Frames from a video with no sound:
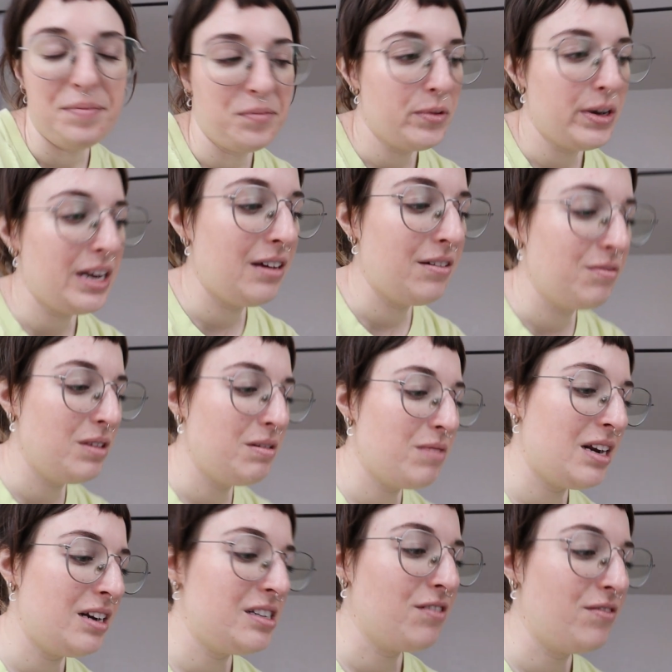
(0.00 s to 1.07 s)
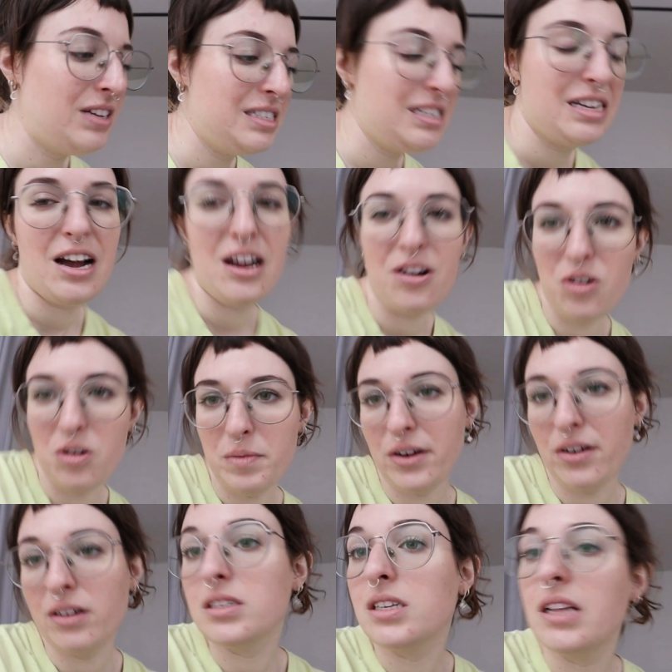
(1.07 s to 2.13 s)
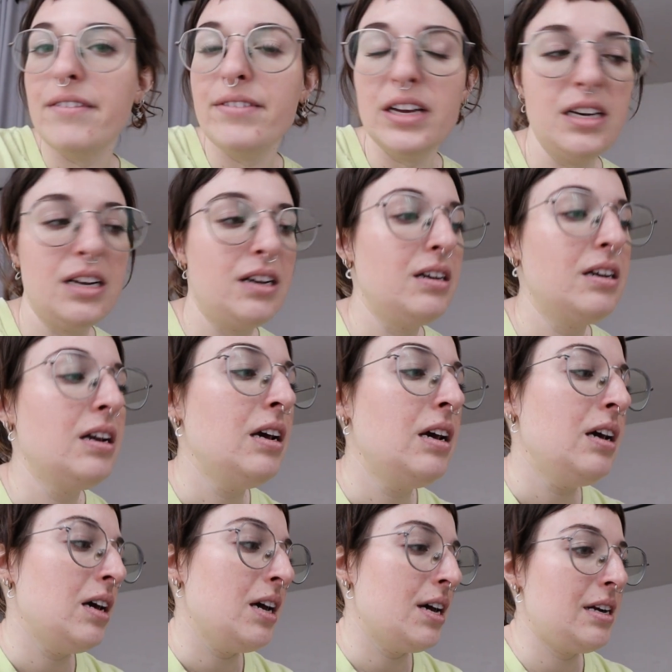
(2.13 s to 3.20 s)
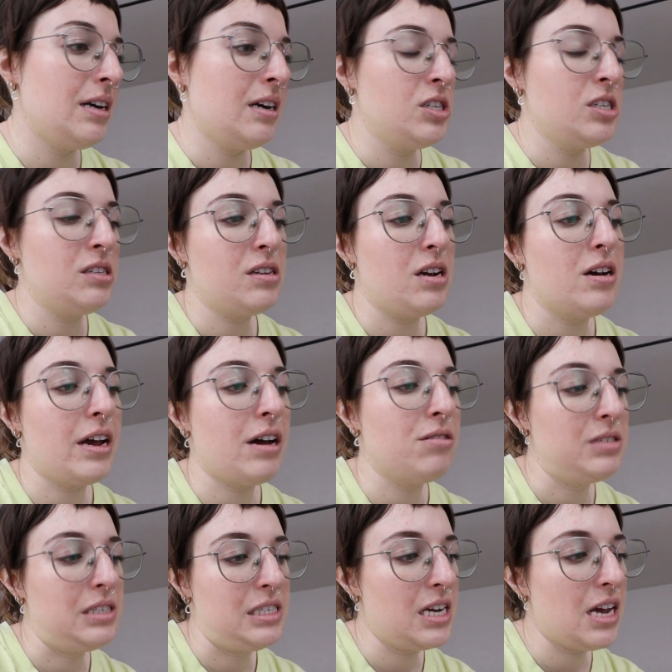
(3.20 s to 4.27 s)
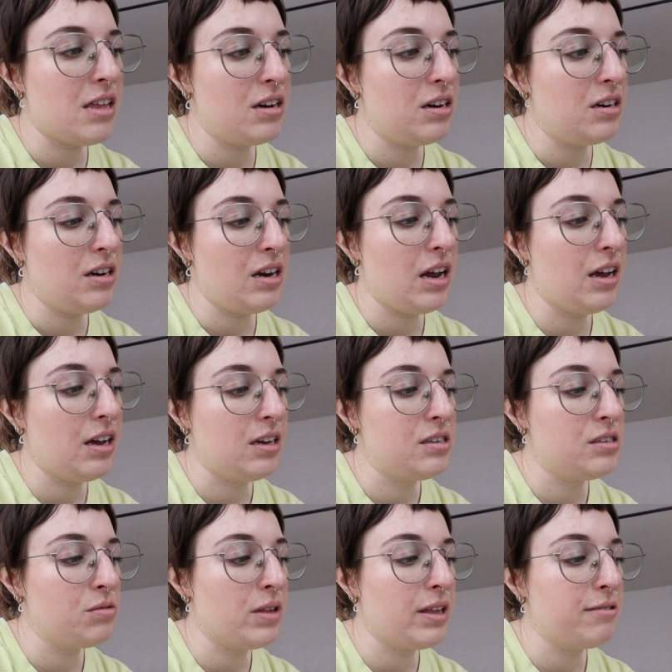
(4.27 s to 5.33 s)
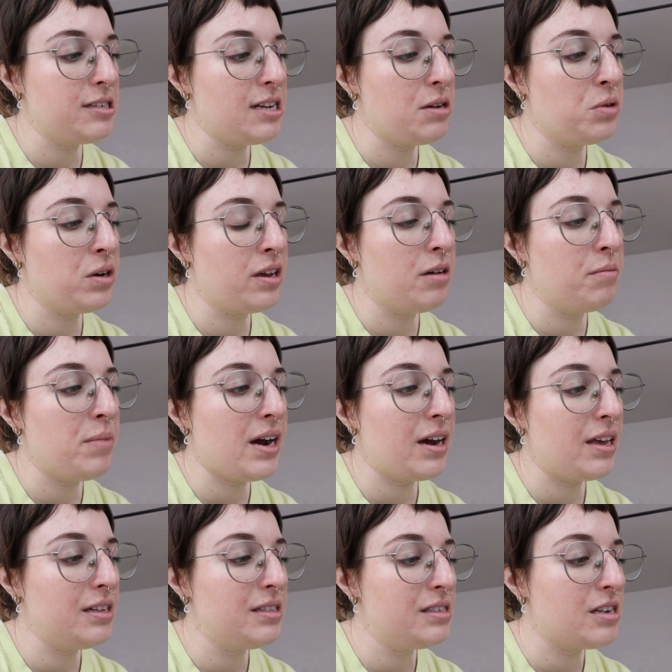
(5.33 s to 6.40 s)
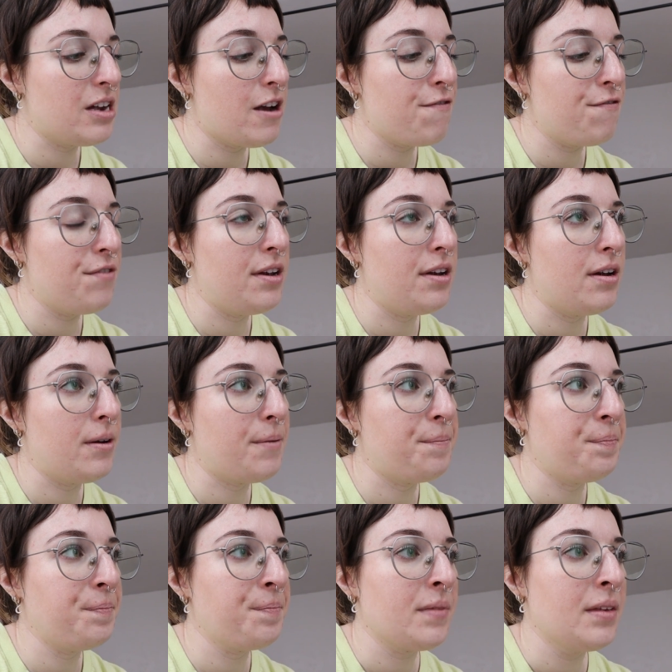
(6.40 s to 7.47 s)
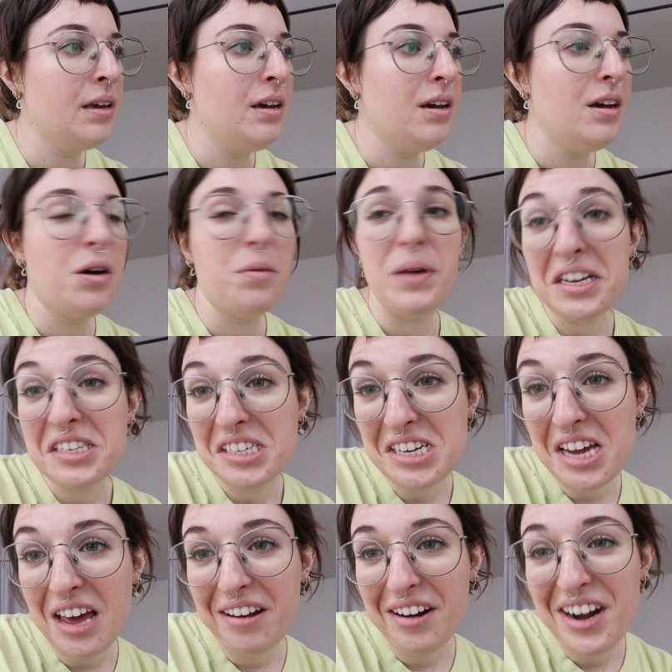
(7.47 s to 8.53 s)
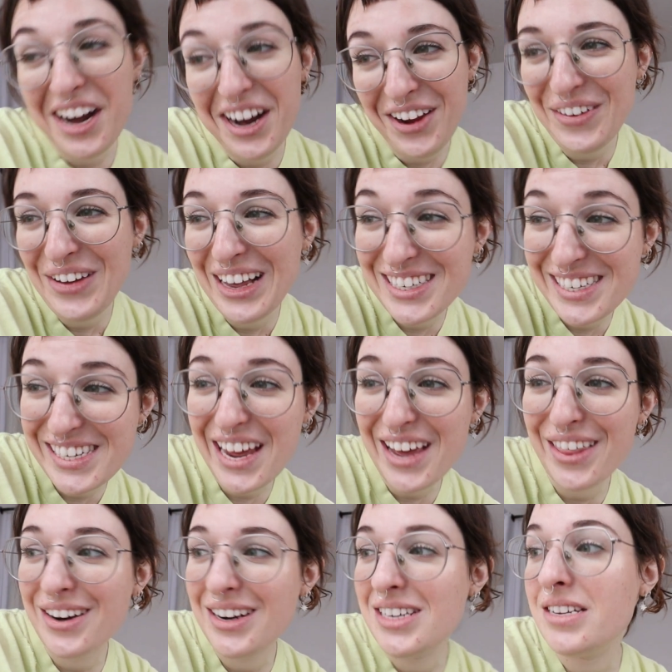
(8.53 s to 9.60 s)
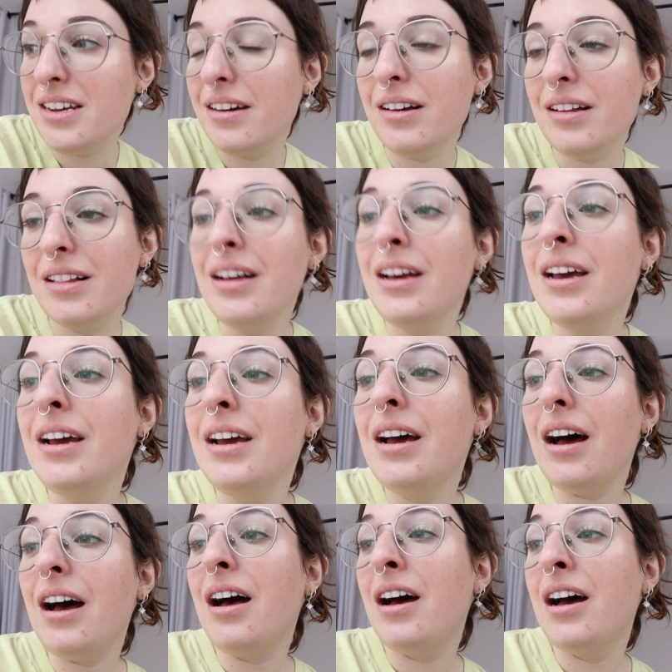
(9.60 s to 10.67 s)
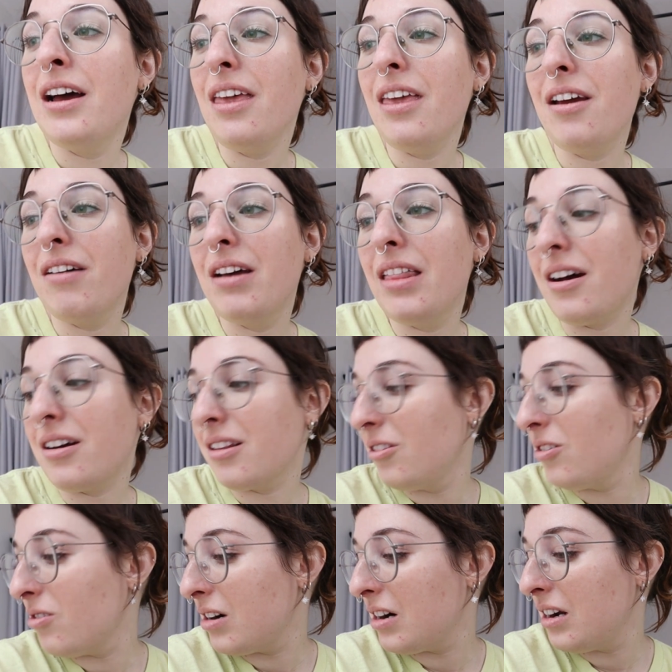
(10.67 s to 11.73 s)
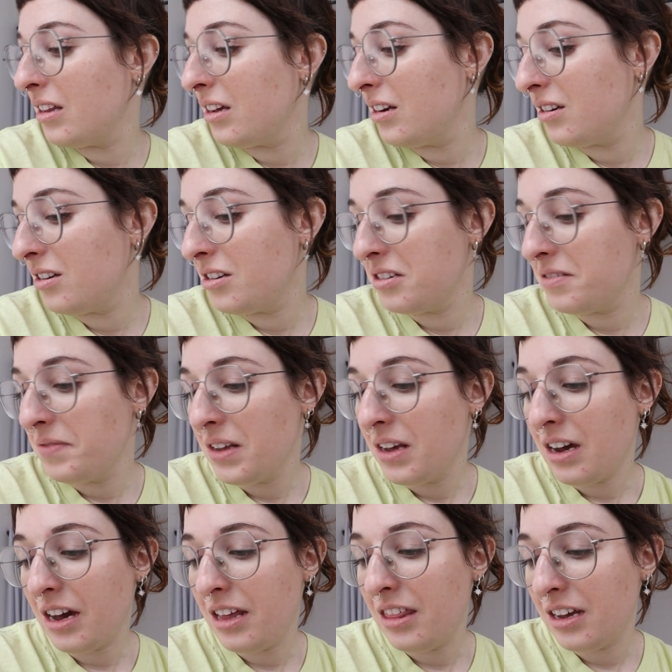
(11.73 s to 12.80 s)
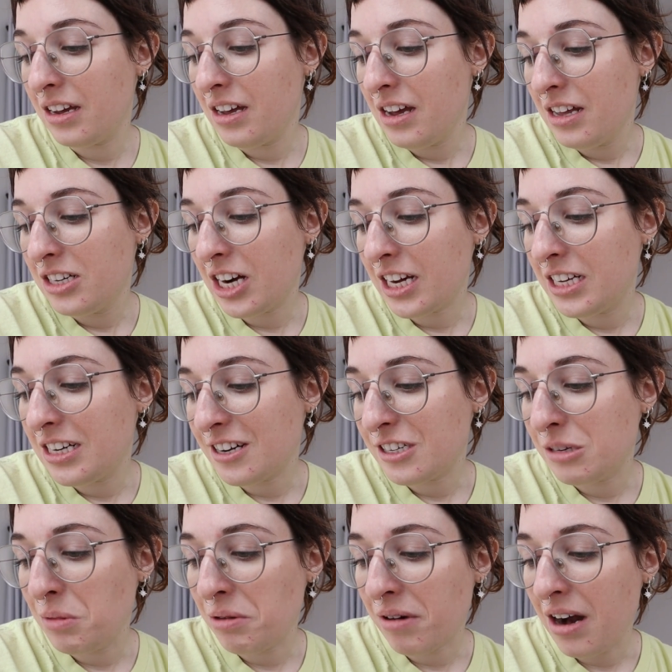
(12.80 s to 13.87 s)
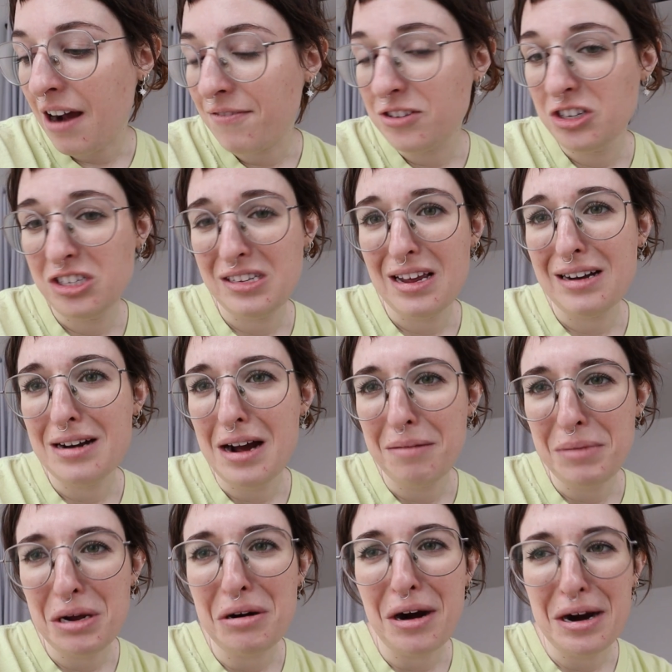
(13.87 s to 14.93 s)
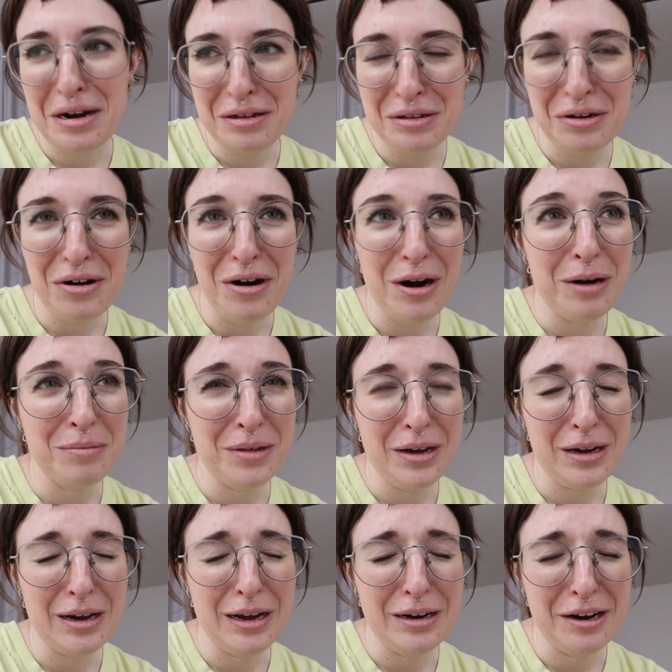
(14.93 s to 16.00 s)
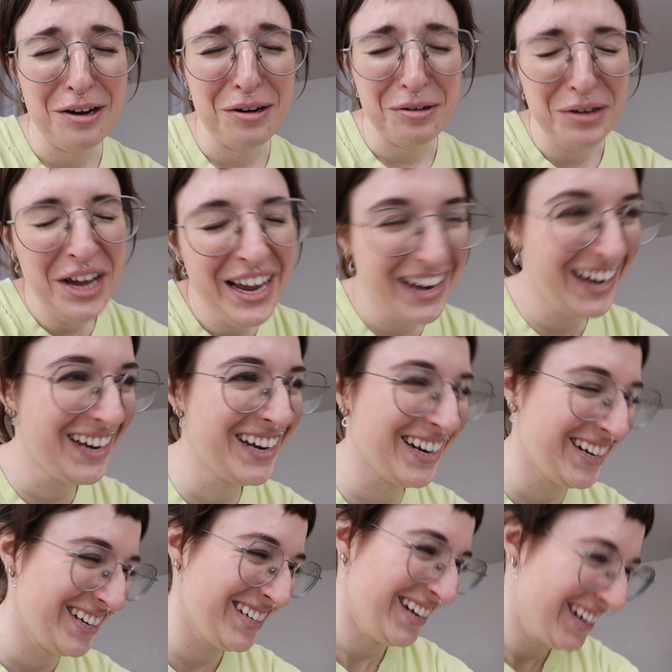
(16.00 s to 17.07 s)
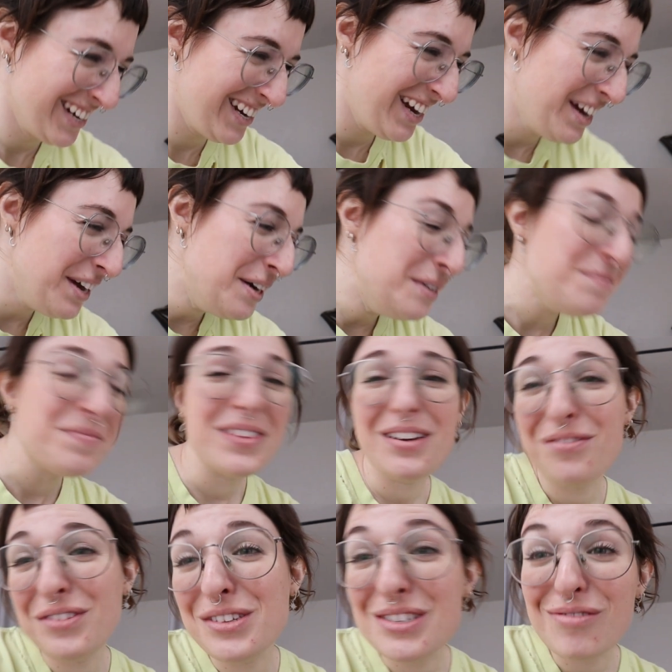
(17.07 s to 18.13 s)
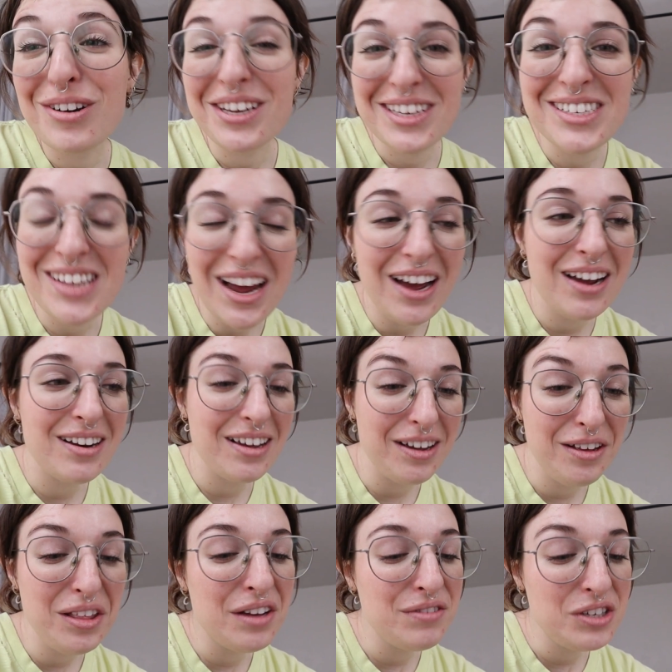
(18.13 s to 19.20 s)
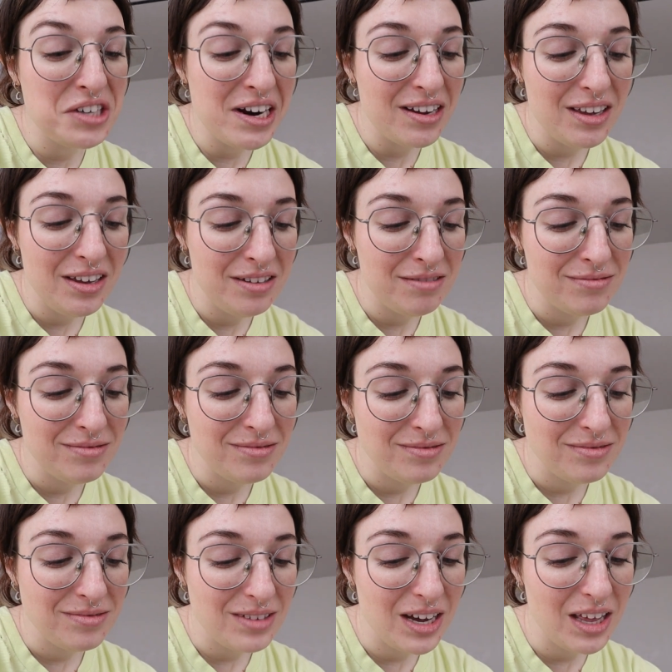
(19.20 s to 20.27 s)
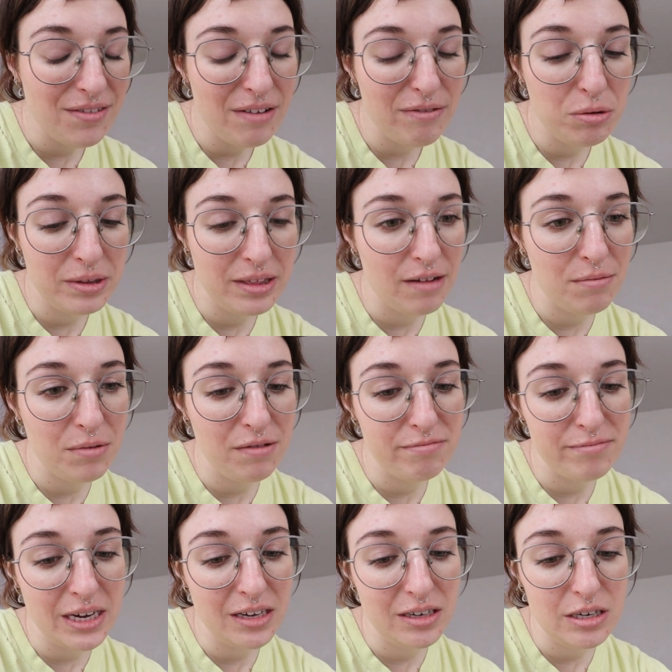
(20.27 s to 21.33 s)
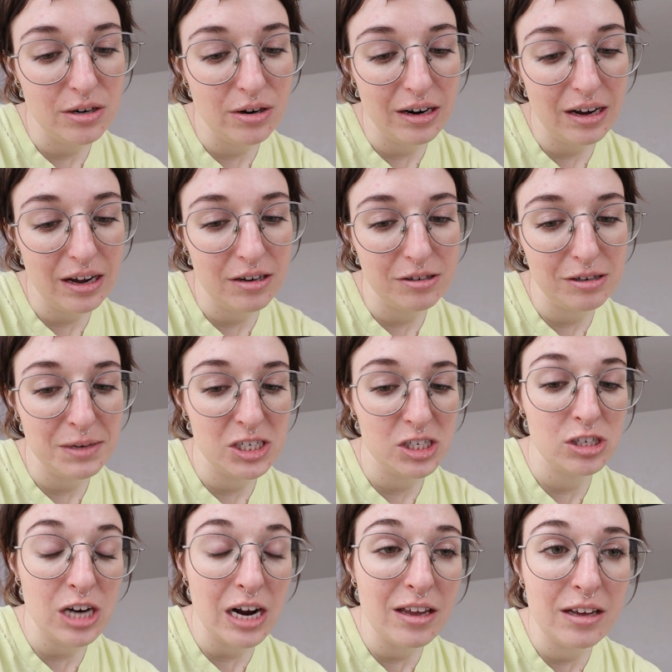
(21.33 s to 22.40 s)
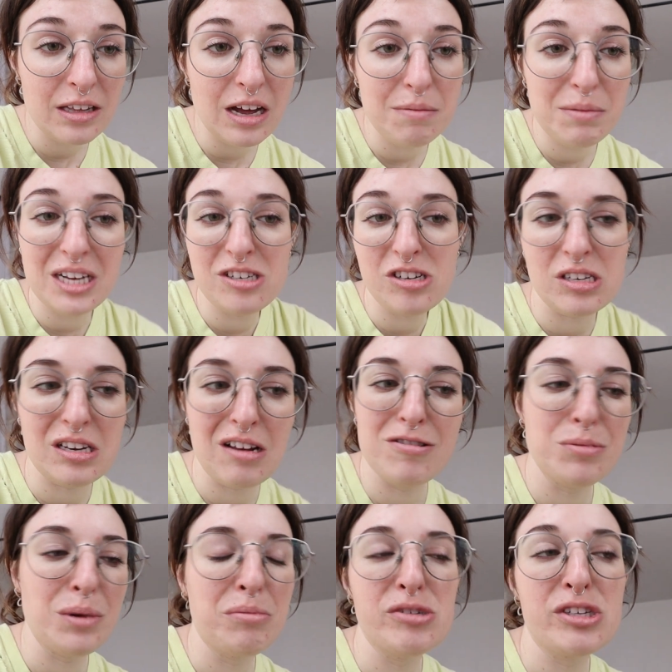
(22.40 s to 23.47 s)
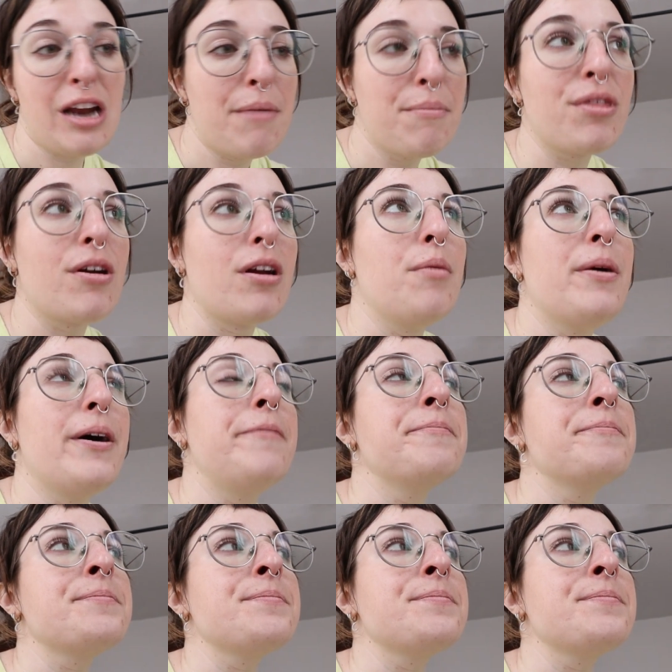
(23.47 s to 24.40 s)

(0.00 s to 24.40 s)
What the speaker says: We waited till Vincent got home at around 11 and just hung out together, and while I was like working on packing and stuff, and we held it together. We held it together until, I locked the door, and then I think Jackie texted me right after, and she's like, "Not me crying in the car." I'm like, I know. It's really sad. Like, I love you, Jackie. I love everyone that we've met in New York. I know I mentioned Jackie a lot, but that's just because I've spent the most time with her, but